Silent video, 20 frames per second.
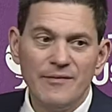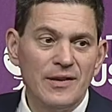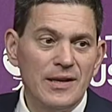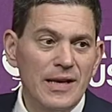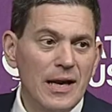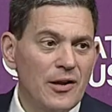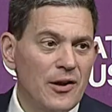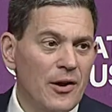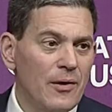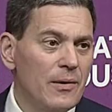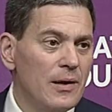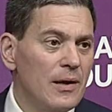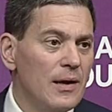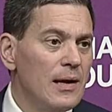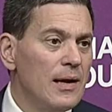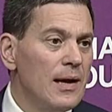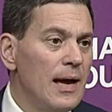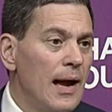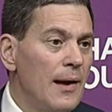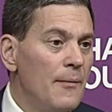Litvinenko.
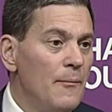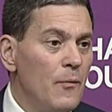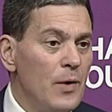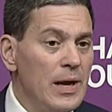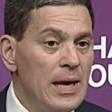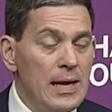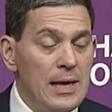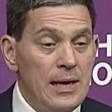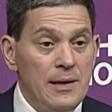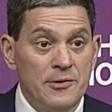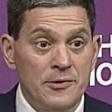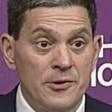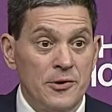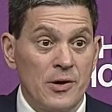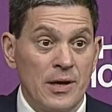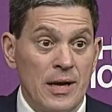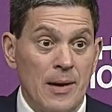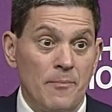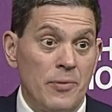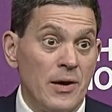And we
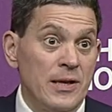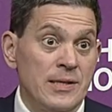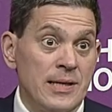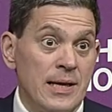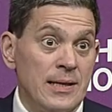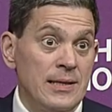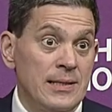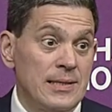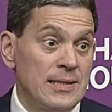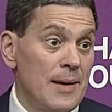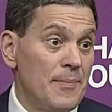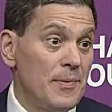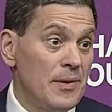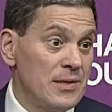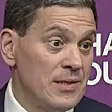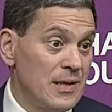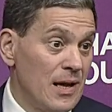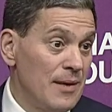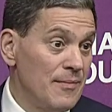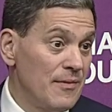took an unprecedented step
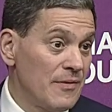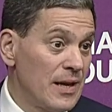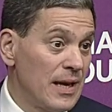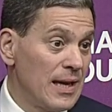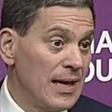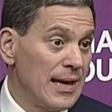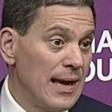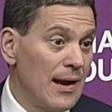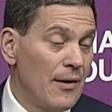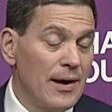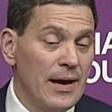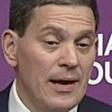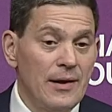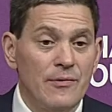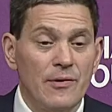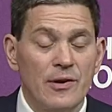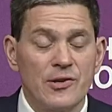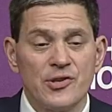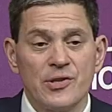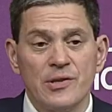at the time of kicking out
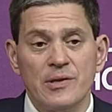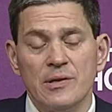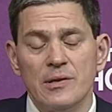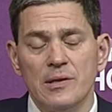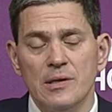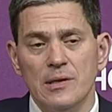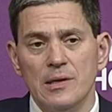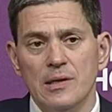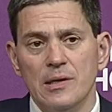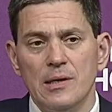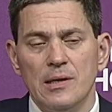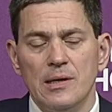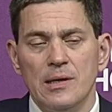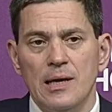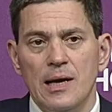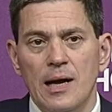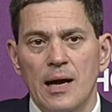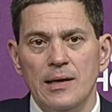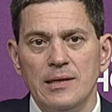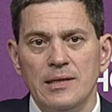eight Russian
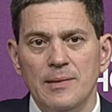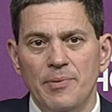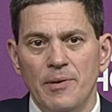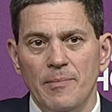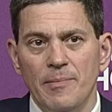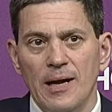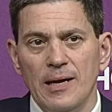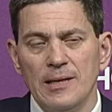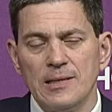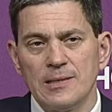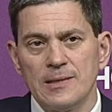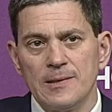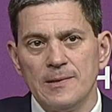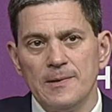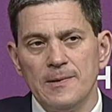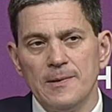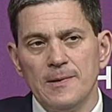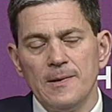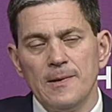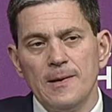uh, diplomats.
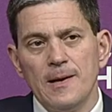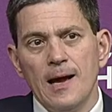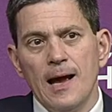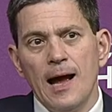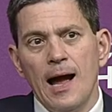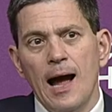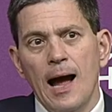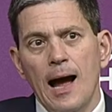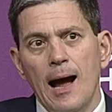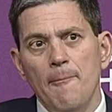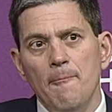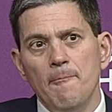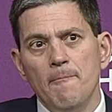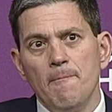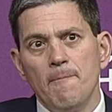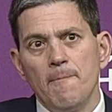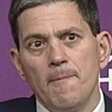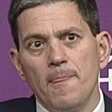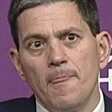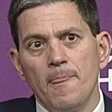
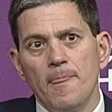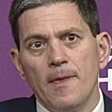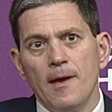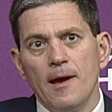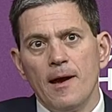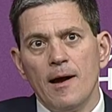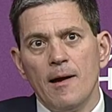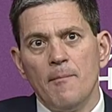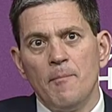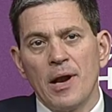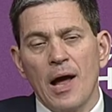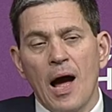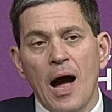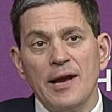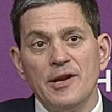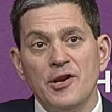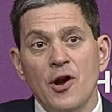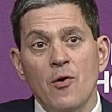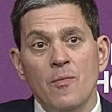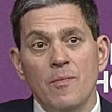Um, but
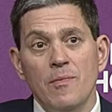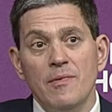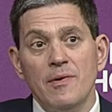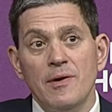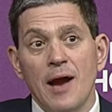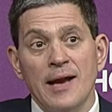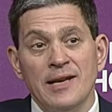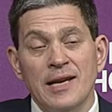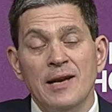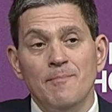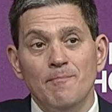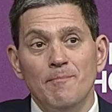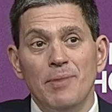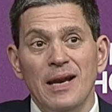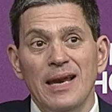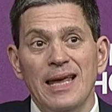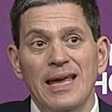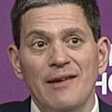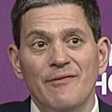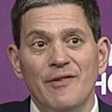I, don't, I didn't
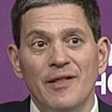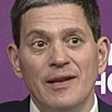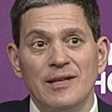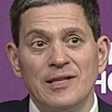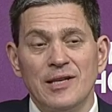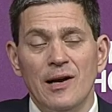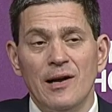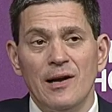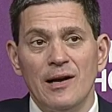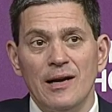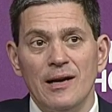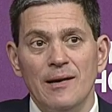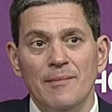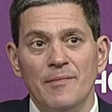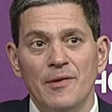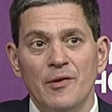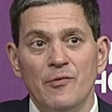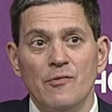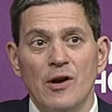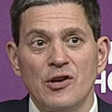believe at the
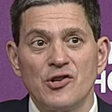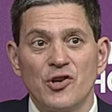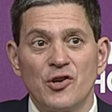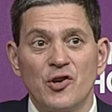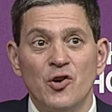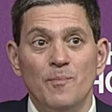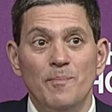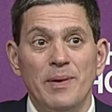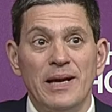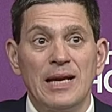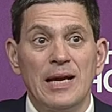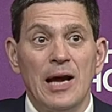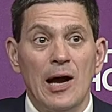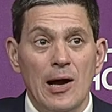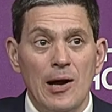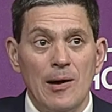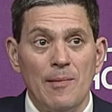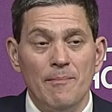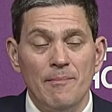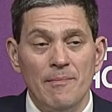time that Russia could
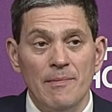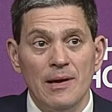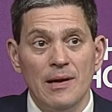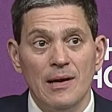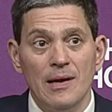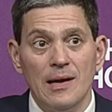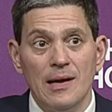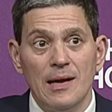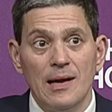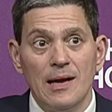become